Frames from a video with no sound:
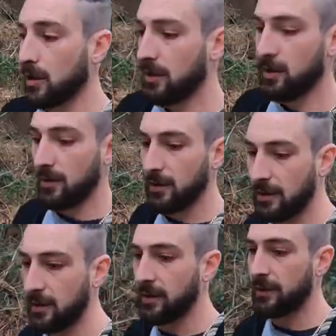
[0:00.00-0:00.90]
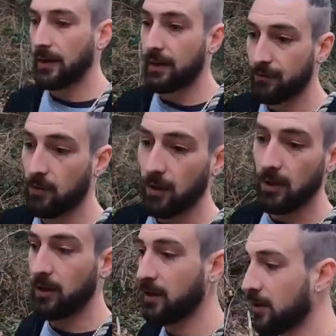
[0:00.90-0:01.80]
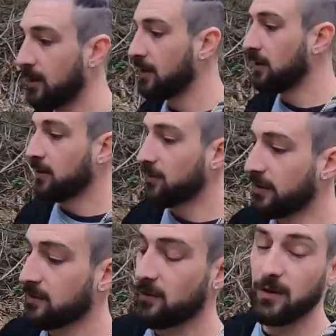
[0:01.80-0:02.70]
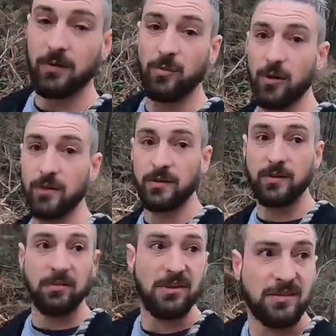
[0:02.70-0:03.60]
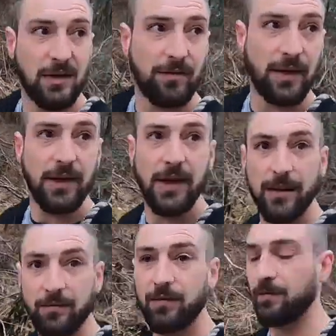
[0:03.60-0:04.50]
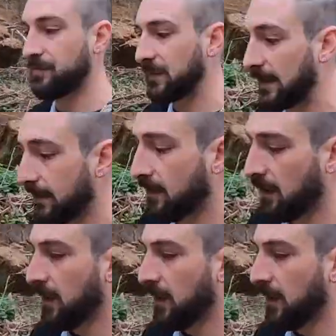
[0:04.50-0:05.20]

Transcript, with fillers: and they have quite. It's quite surprising some of the stuff they have. Now